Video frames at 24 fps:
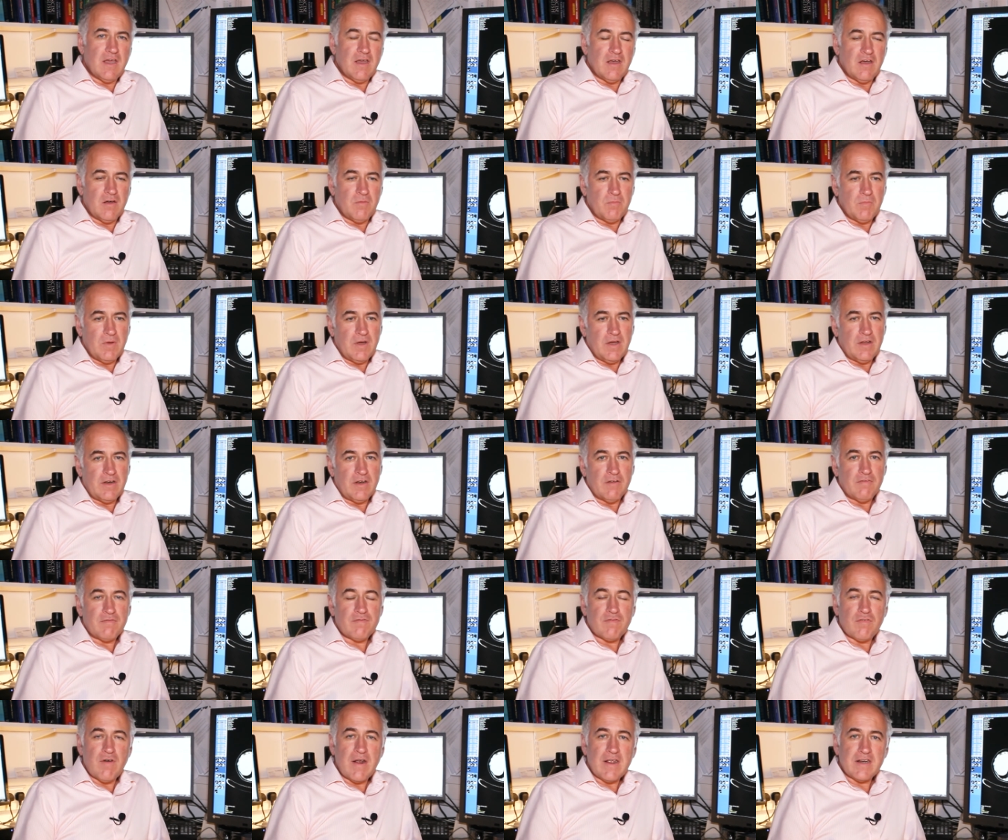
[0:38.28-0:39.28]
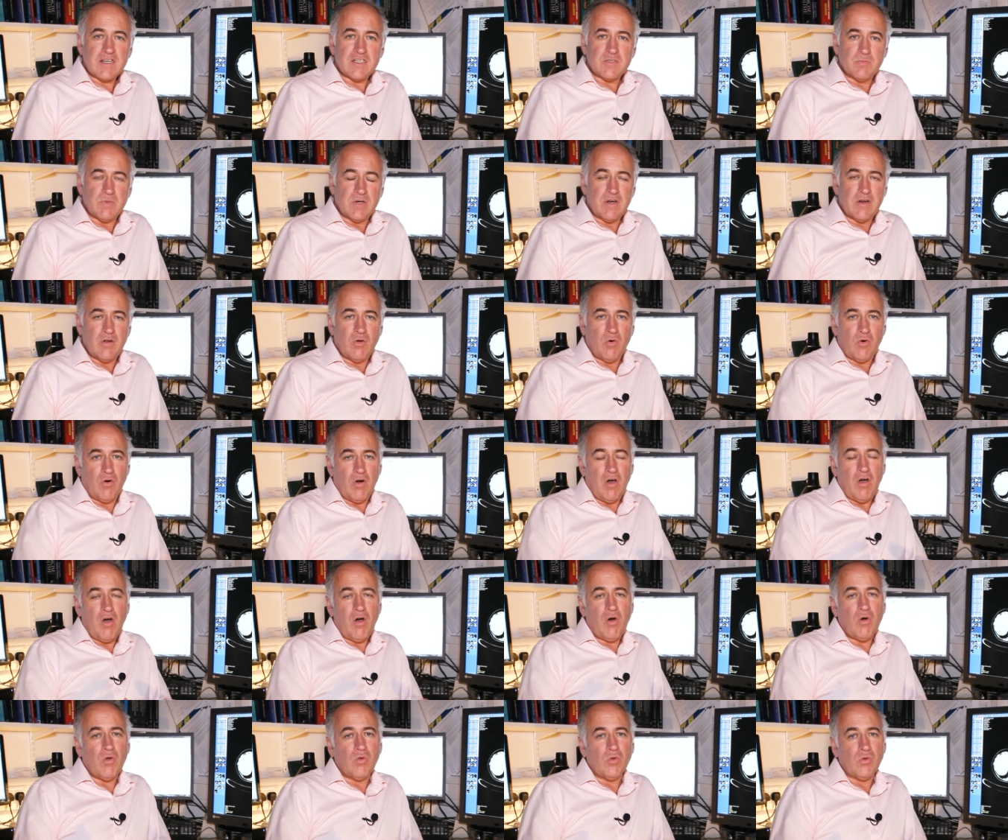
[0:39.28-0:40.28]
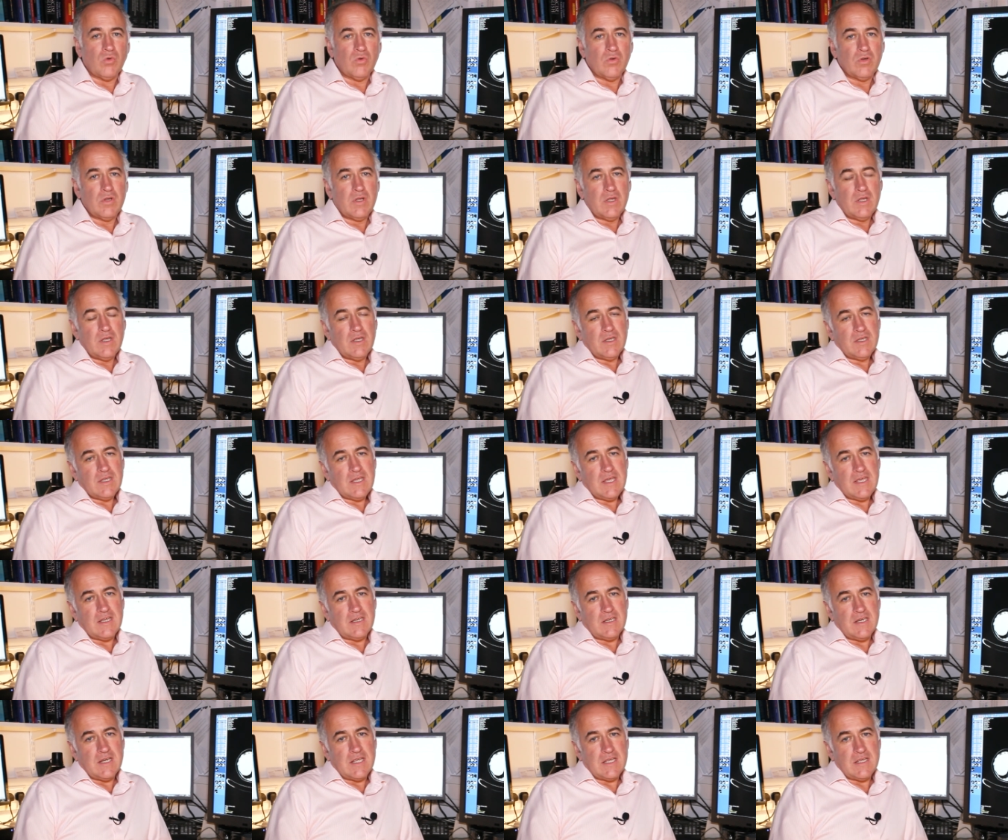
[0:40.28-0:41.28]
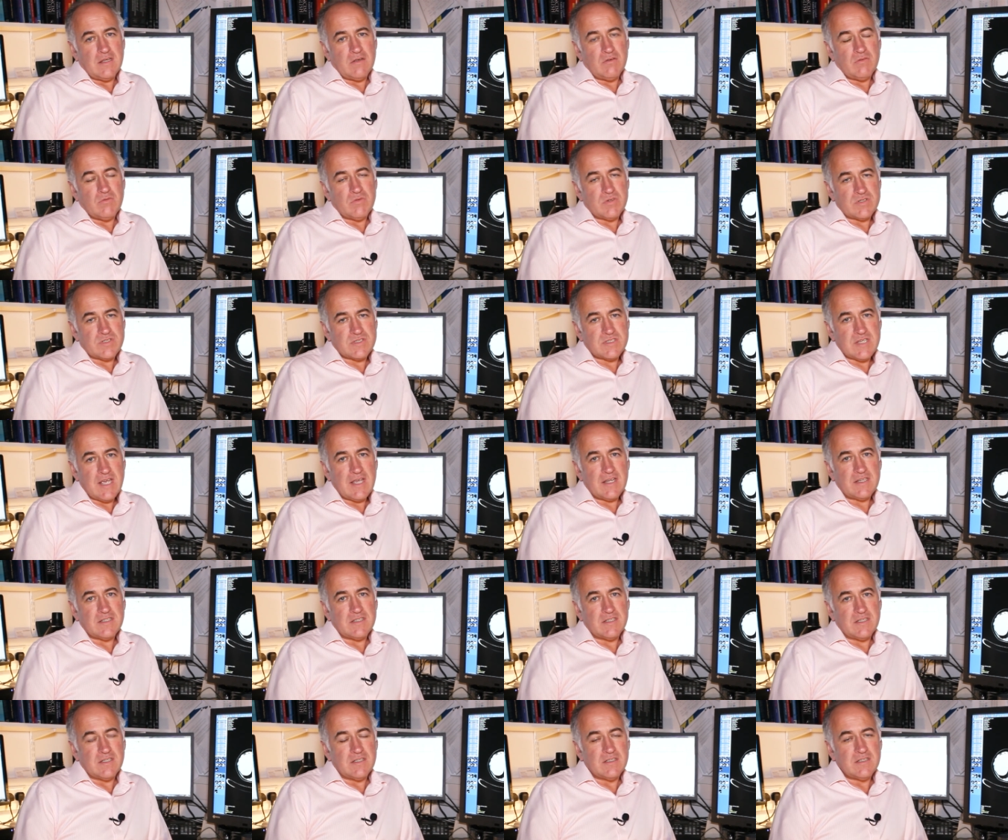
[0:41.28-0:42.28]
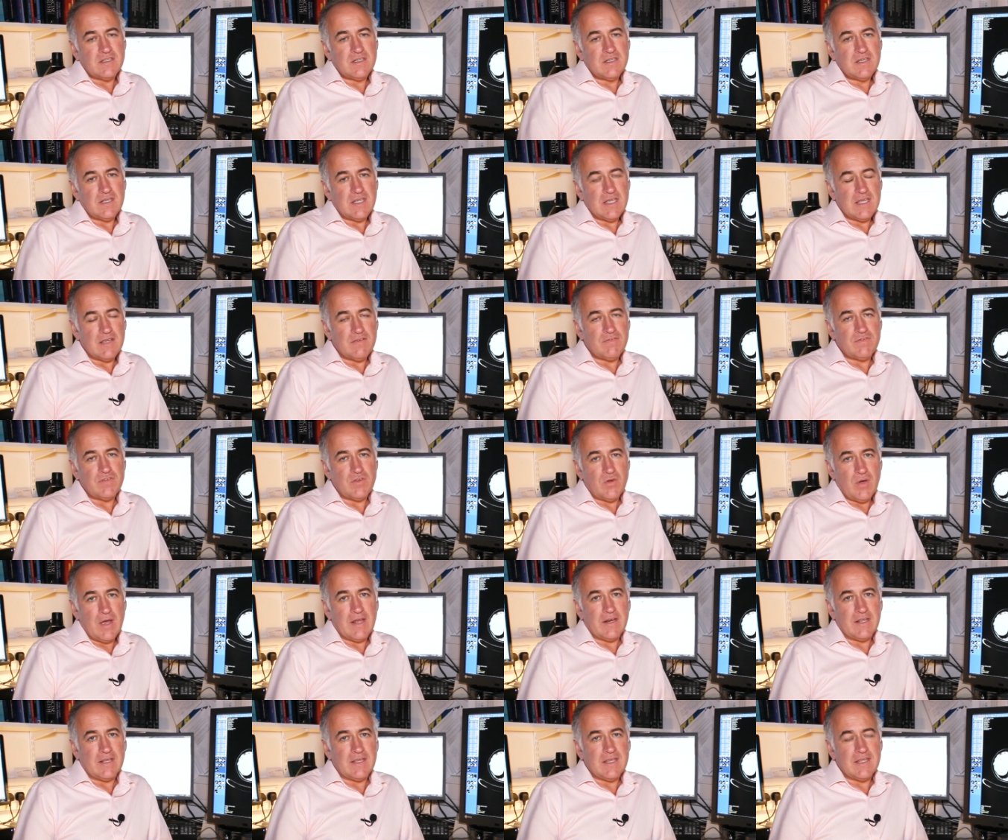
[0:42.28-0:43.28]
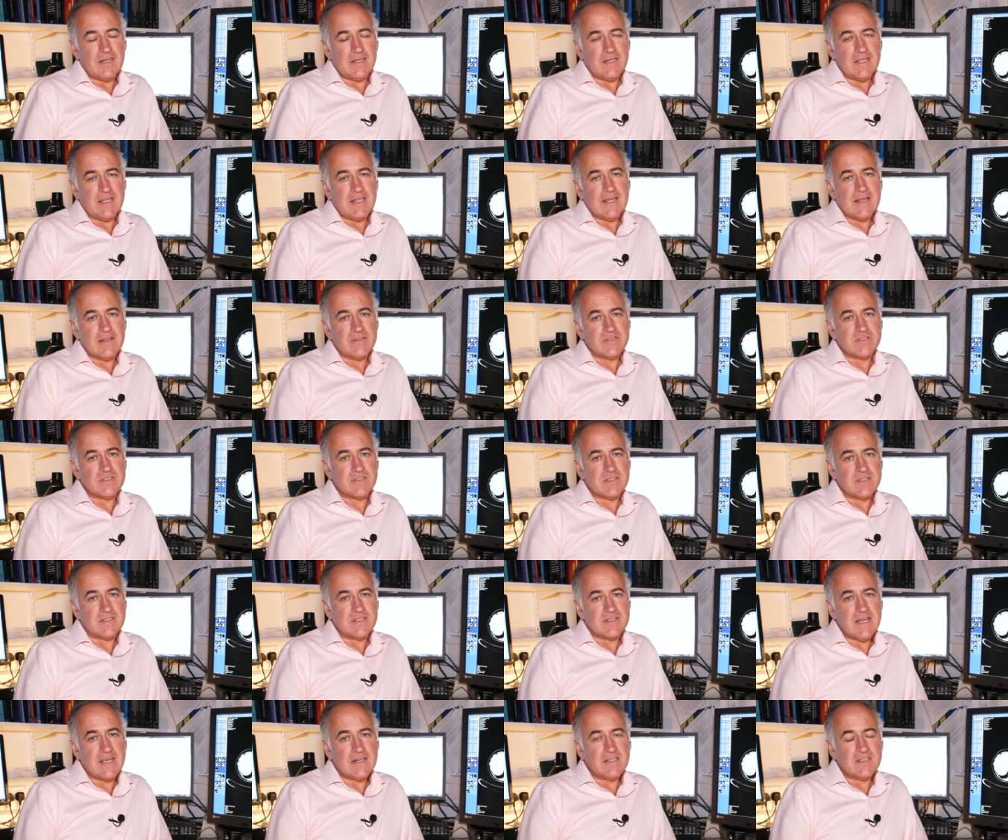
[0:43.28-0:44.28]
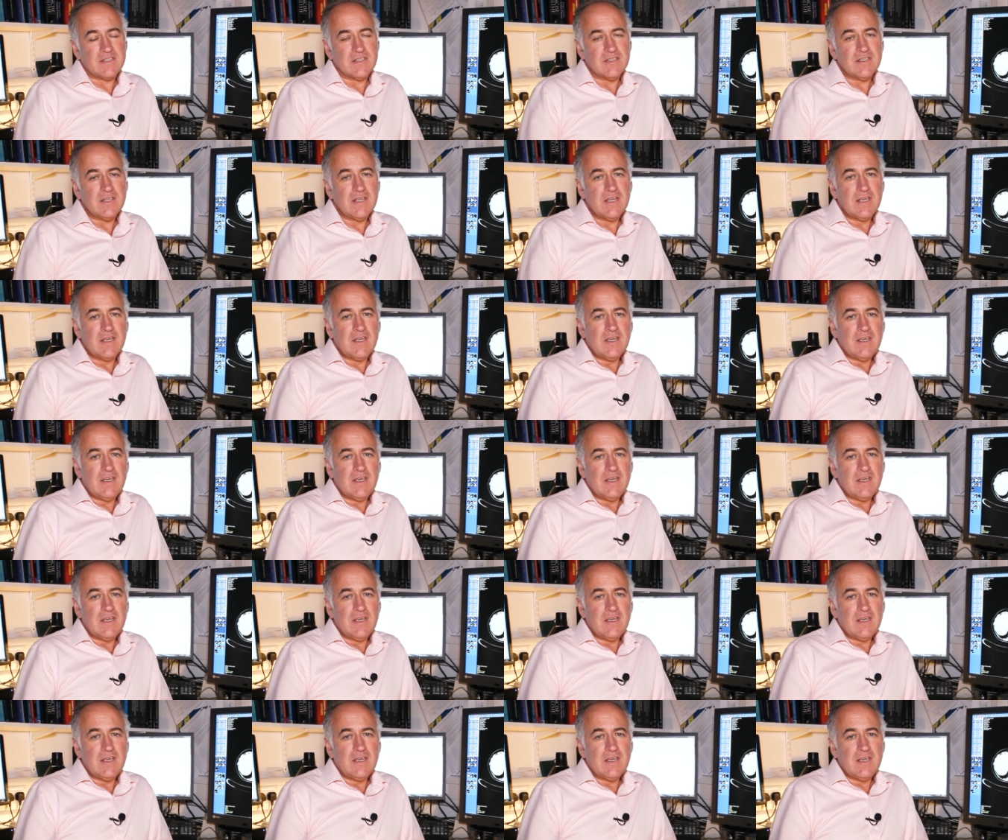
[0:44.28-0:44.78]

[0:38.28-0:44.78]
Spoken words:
nephrectomy or a whole kidney resected if you had a kidney cancer detected.